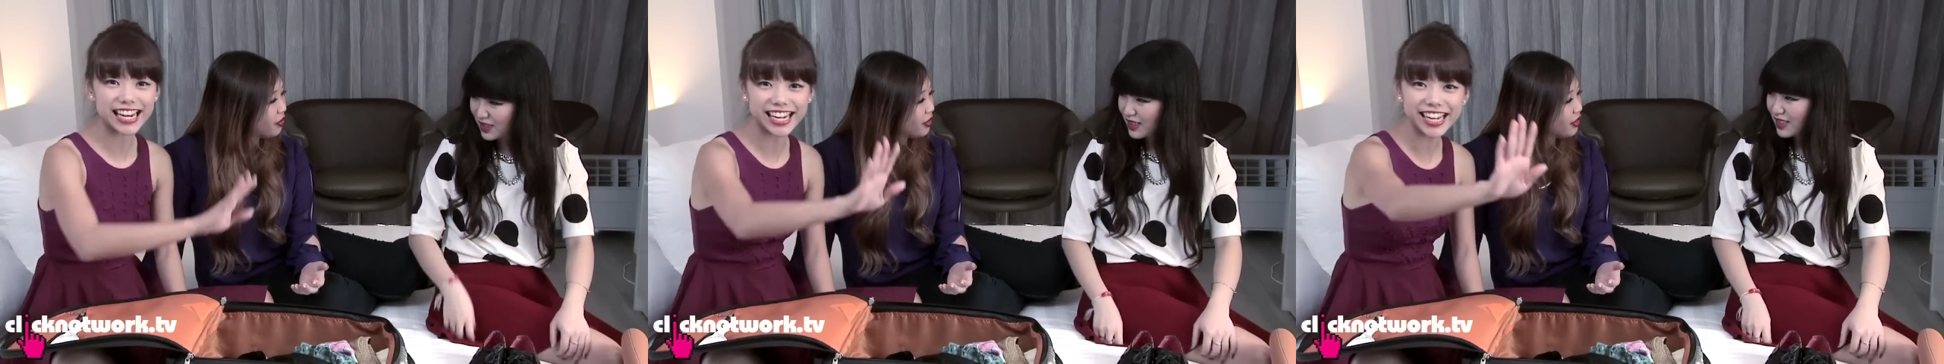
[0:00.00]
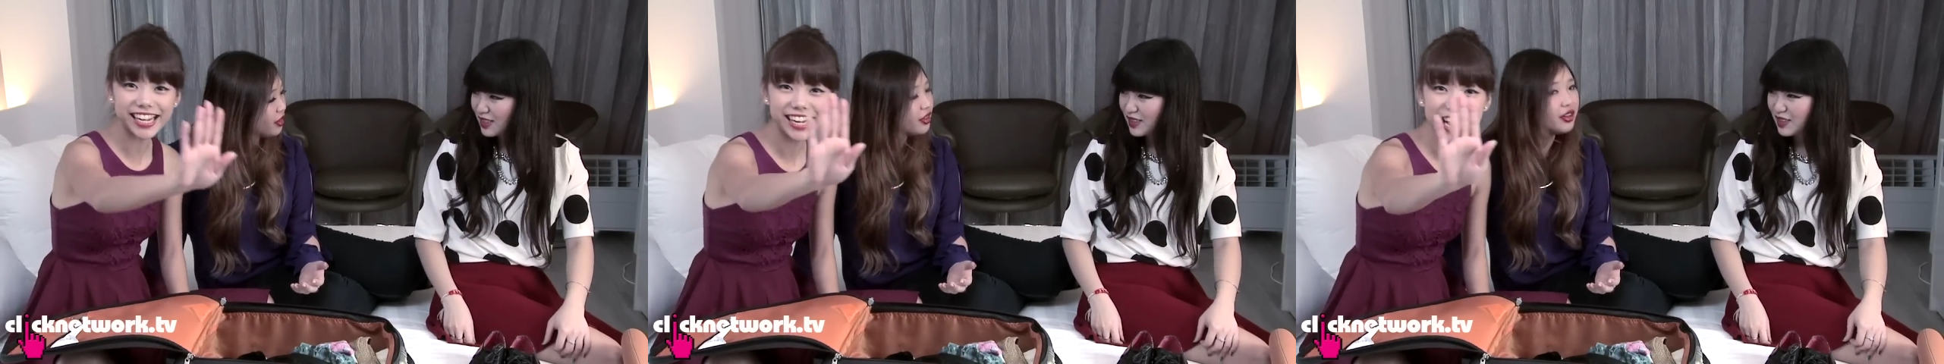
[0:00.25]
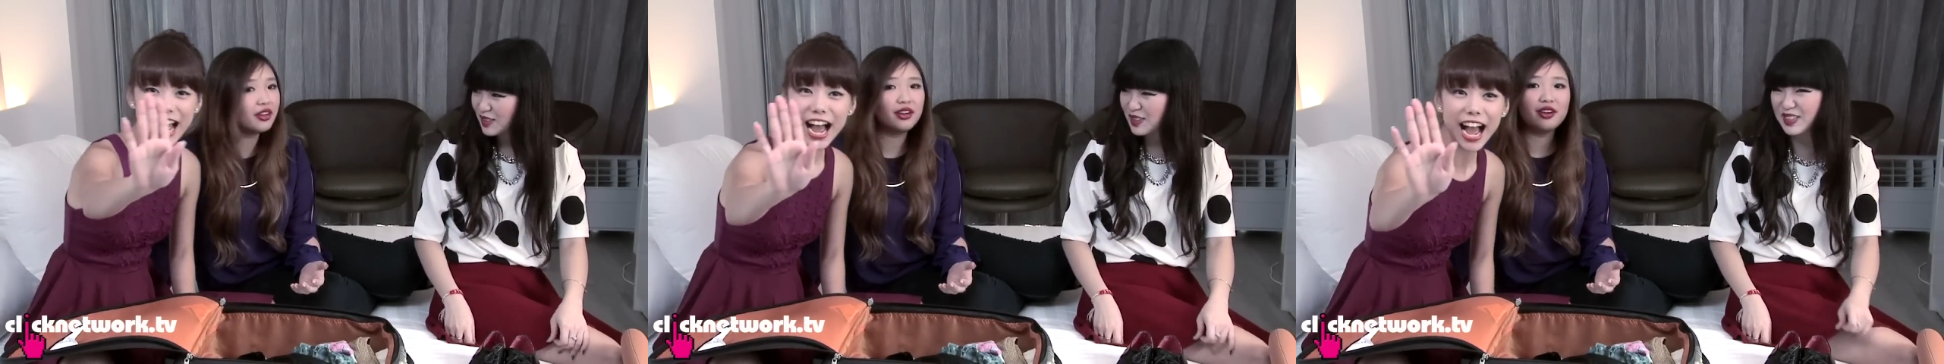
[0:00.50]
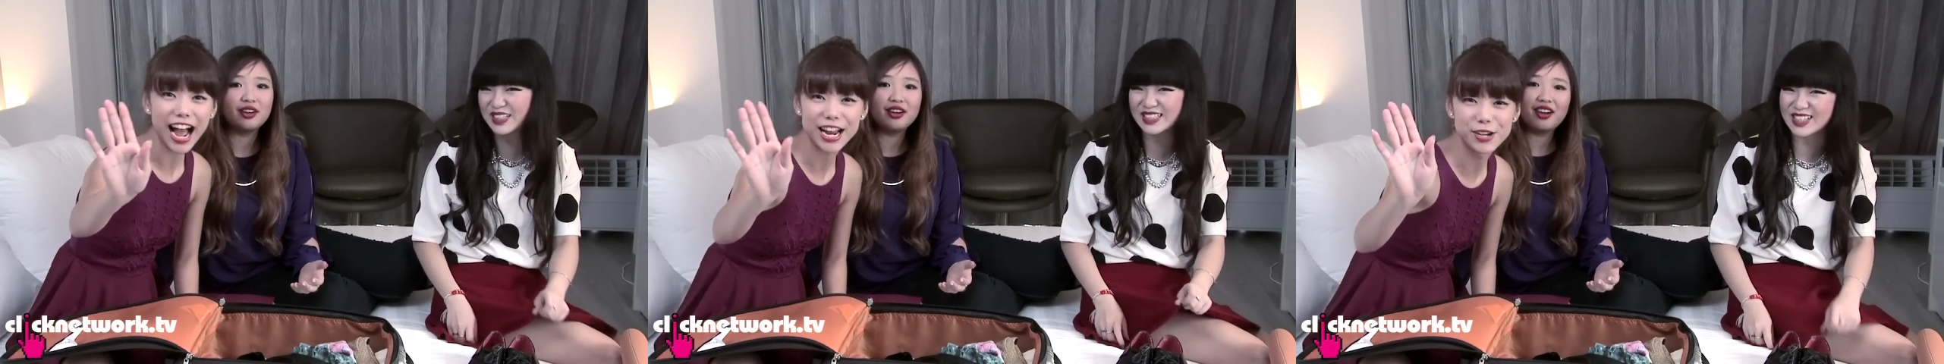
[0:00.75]
Speaker 1: Daddy,
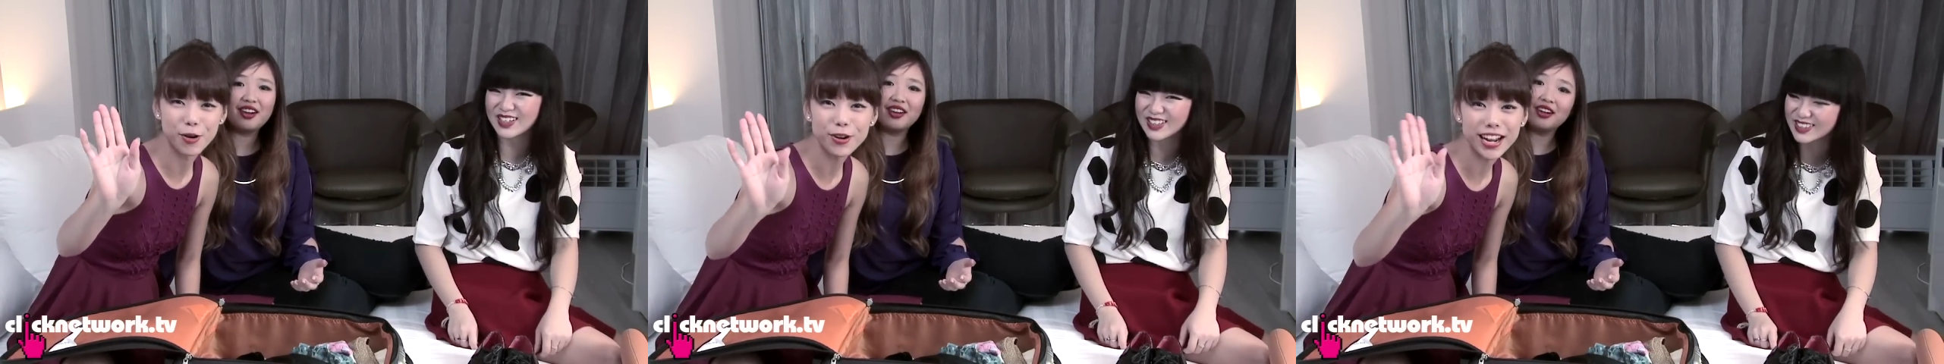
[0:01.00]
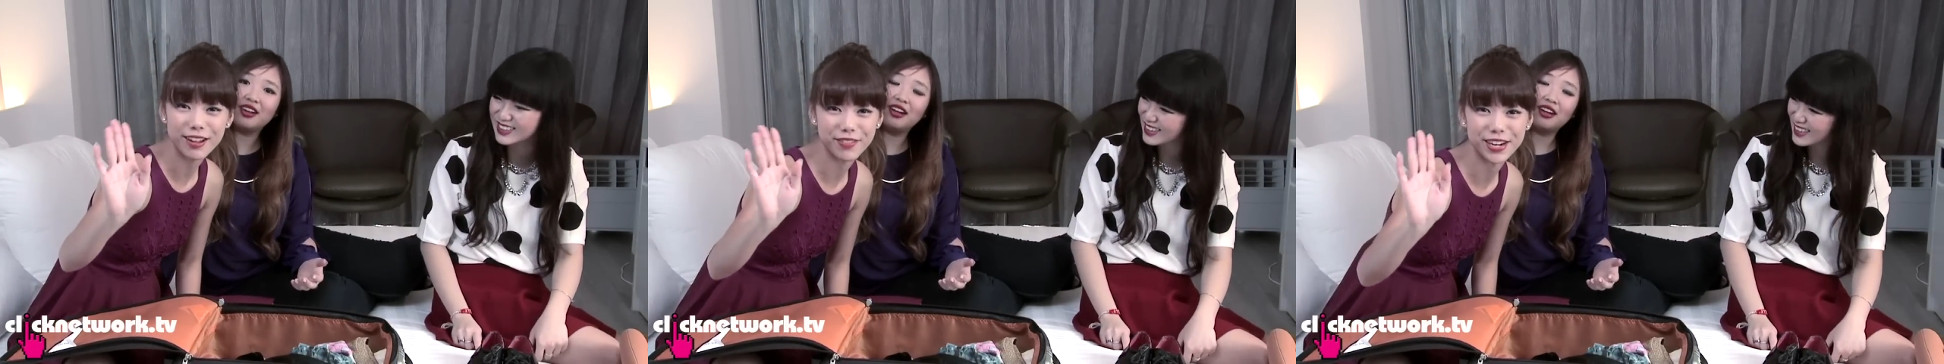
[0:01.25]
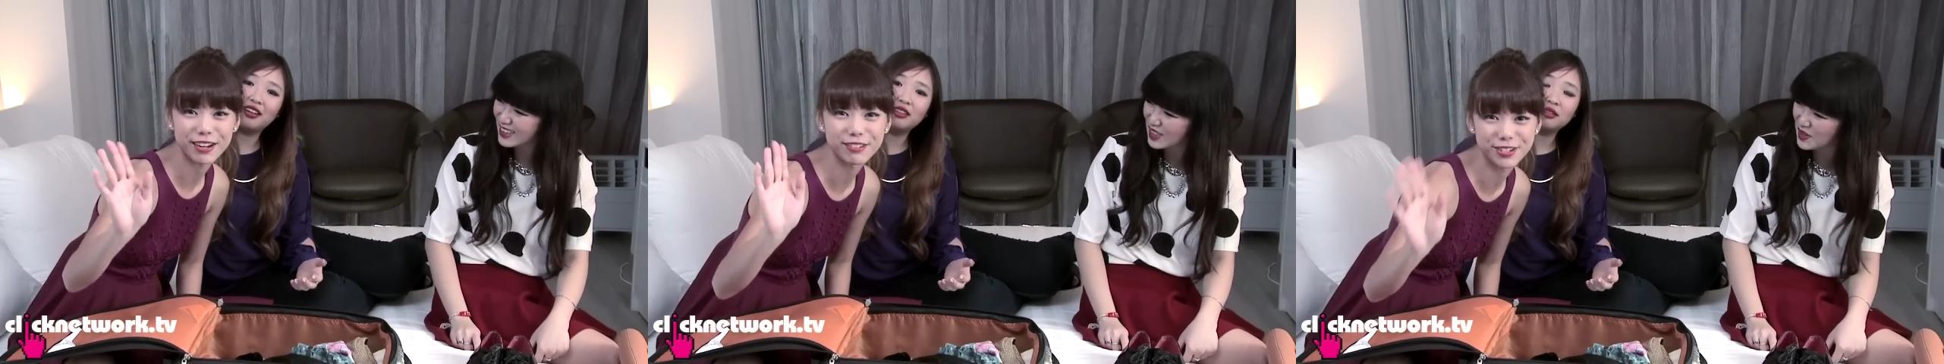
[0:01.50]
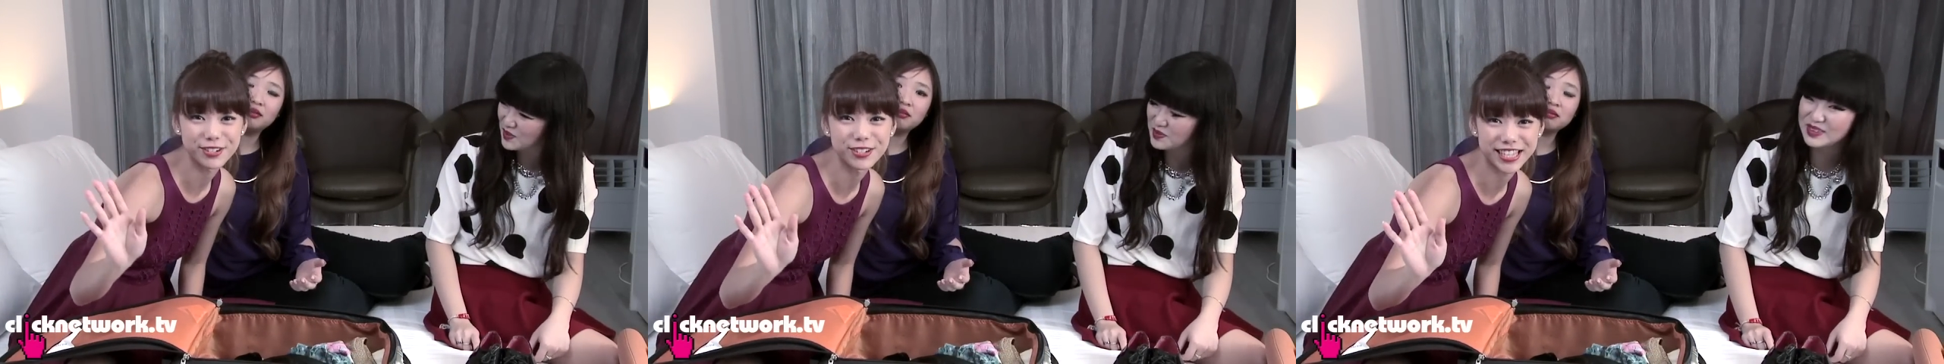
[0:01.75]
I don't have
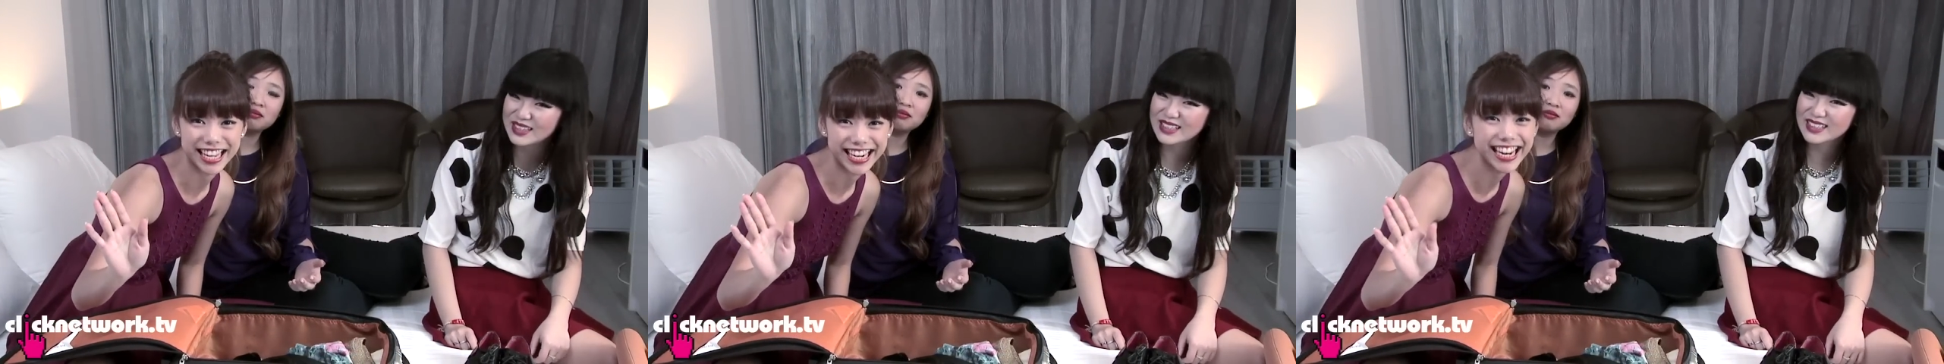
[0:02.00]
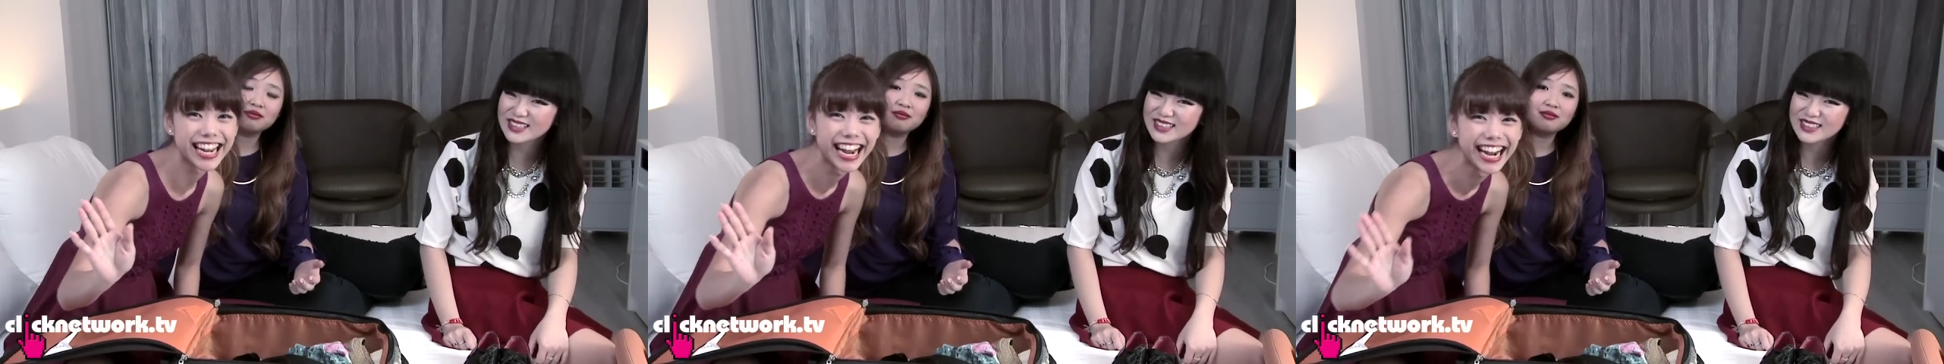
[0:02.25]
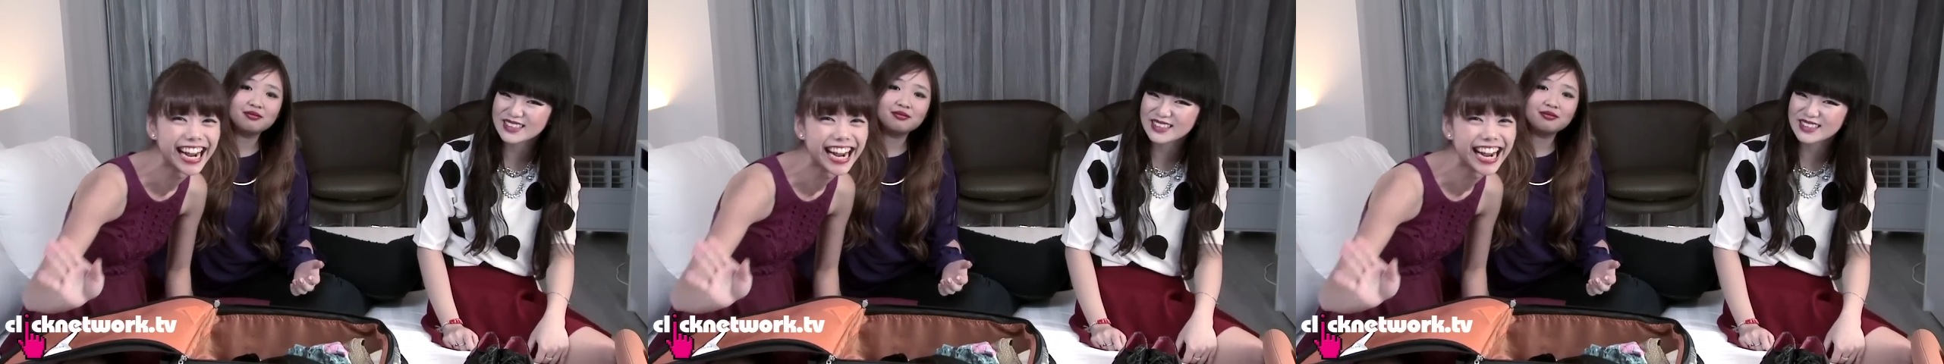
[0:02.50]
enough shoes, Daddy.